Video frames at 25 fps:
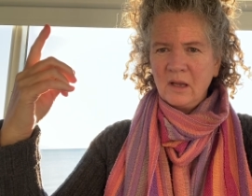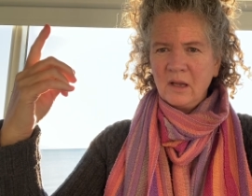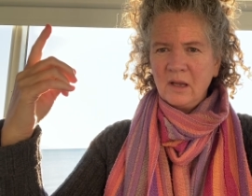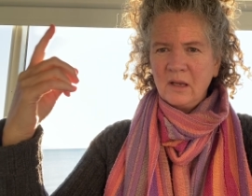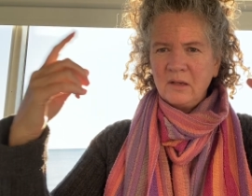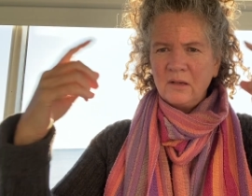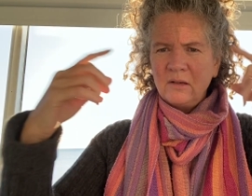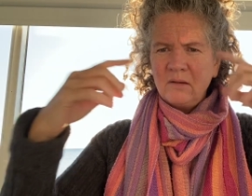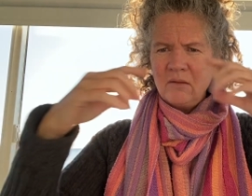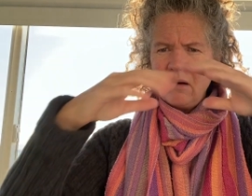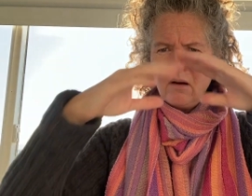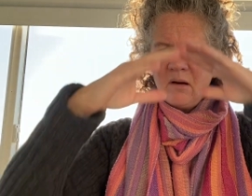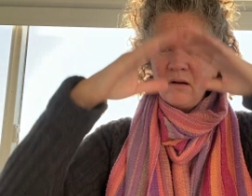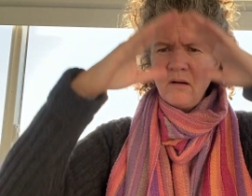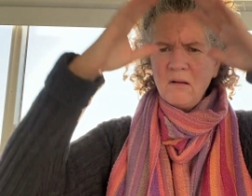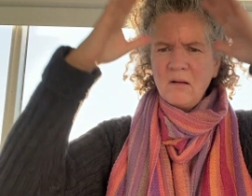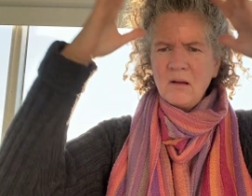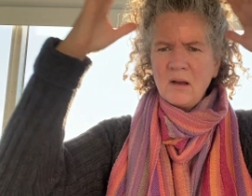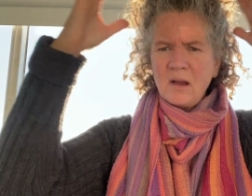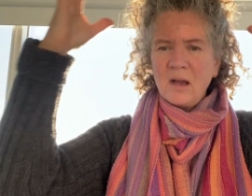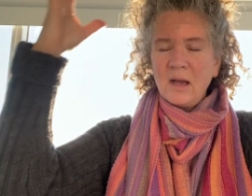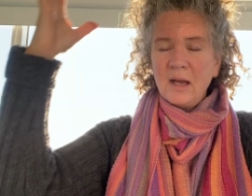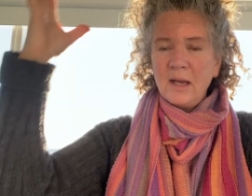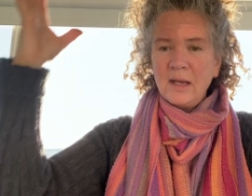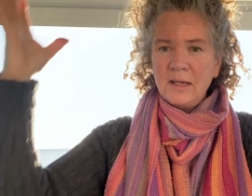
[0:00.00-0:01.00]
to all
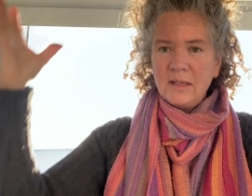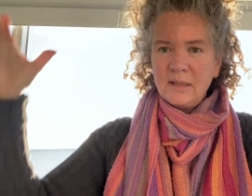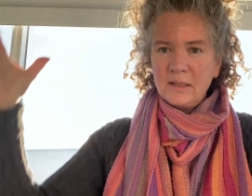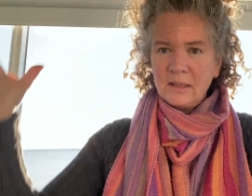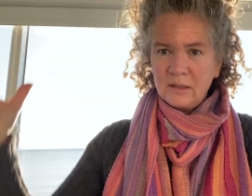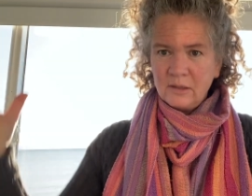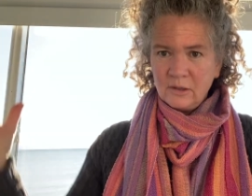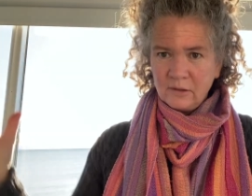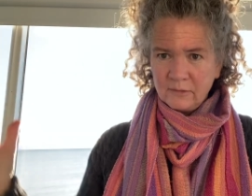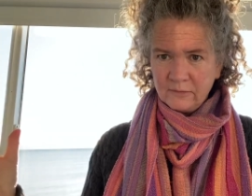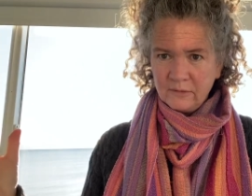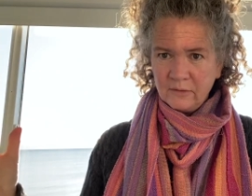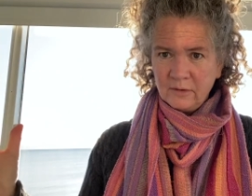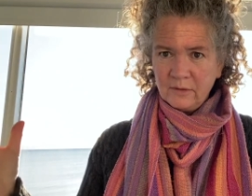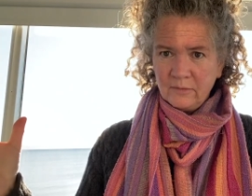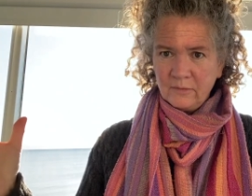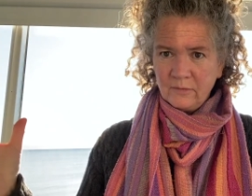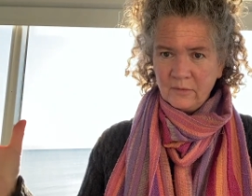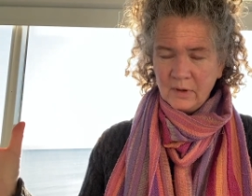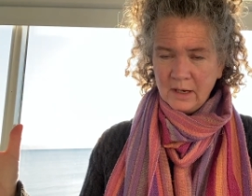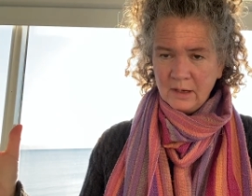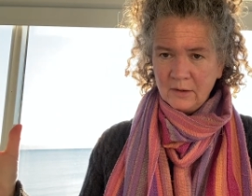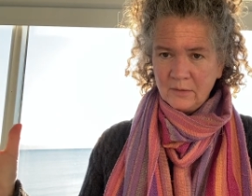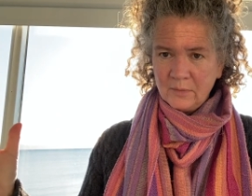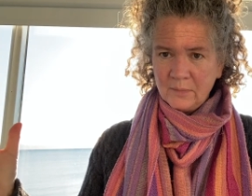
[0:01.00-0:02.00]
kinds of different
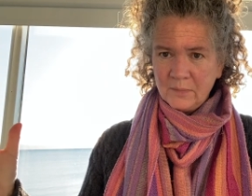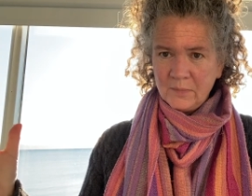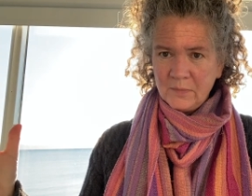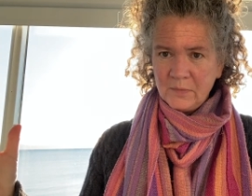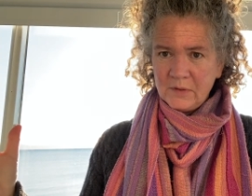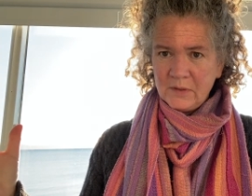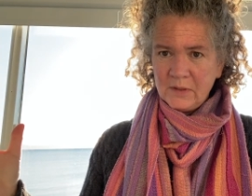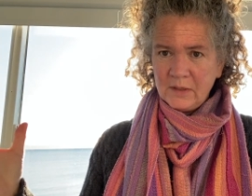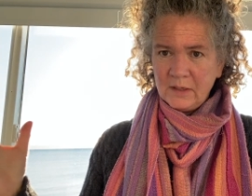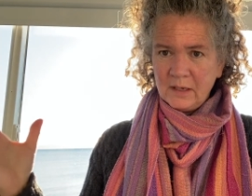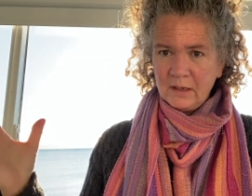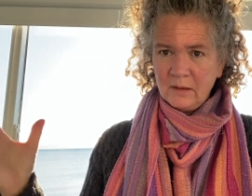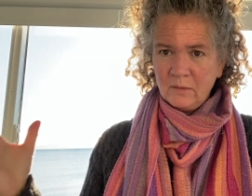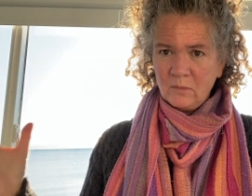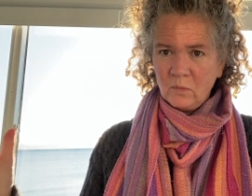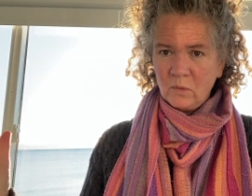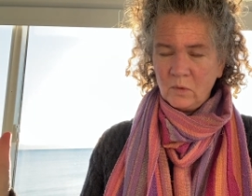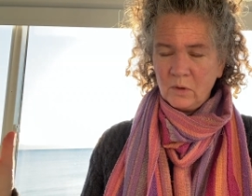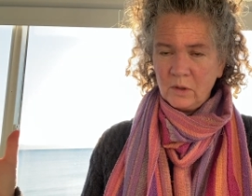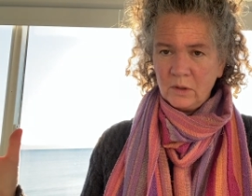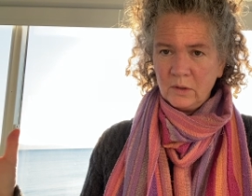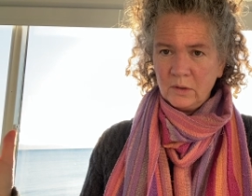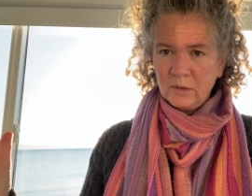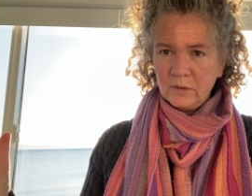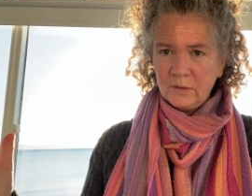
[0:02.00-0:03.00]
realms and
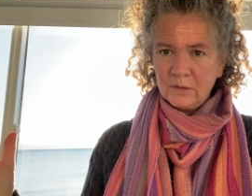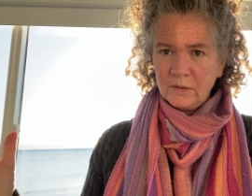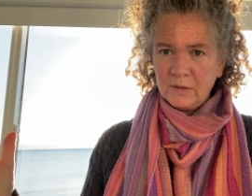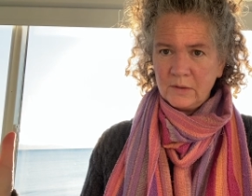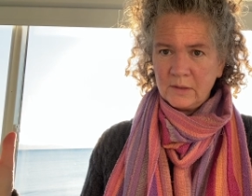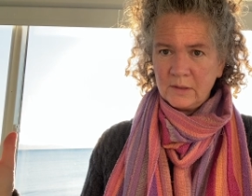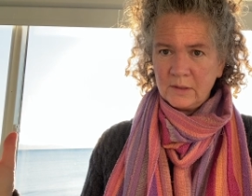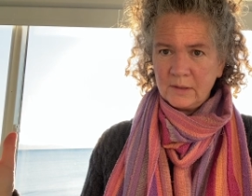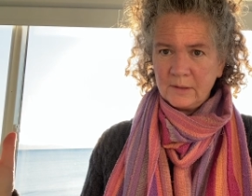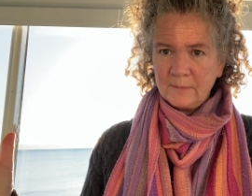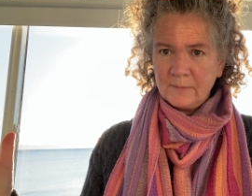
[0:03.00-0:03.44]
worlds.